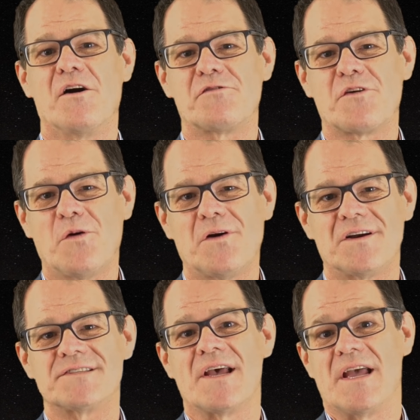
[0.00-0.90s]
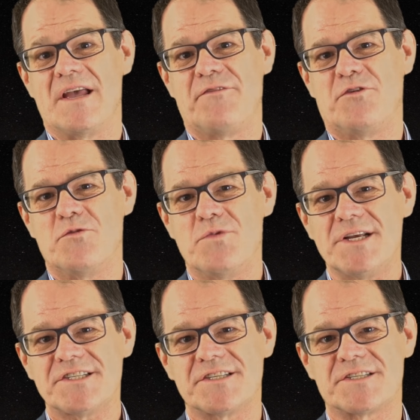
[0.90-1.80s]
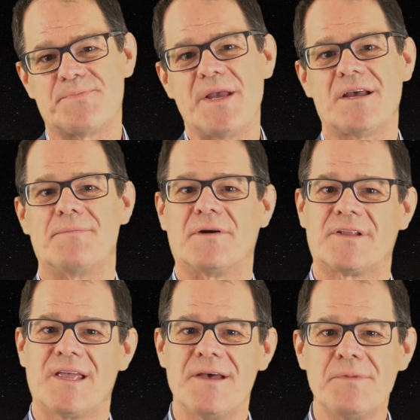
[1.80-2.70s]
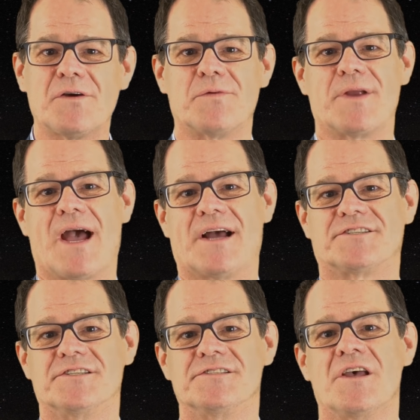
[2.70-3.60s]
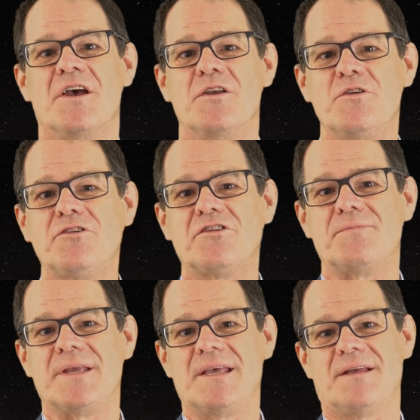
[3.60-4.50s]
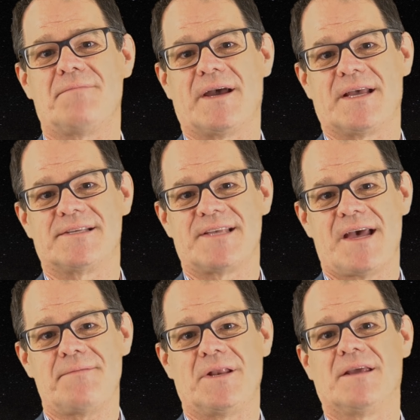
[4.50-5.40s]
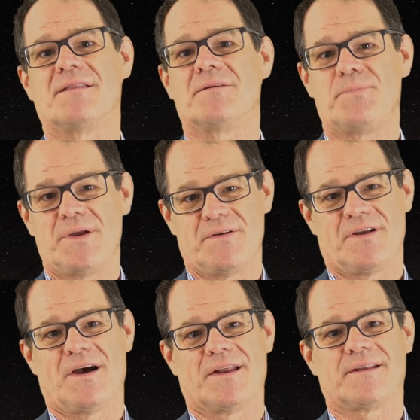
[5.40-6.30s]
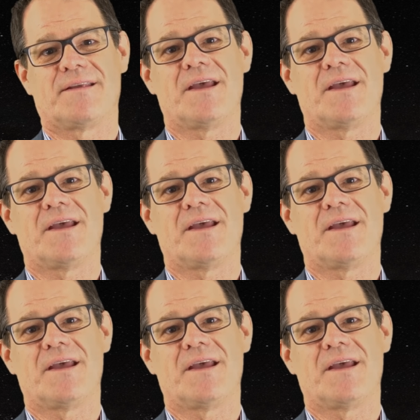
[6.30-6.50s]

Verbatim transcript: Of course, if you wish to speak about chemical reactions, you should begin by examining the periodic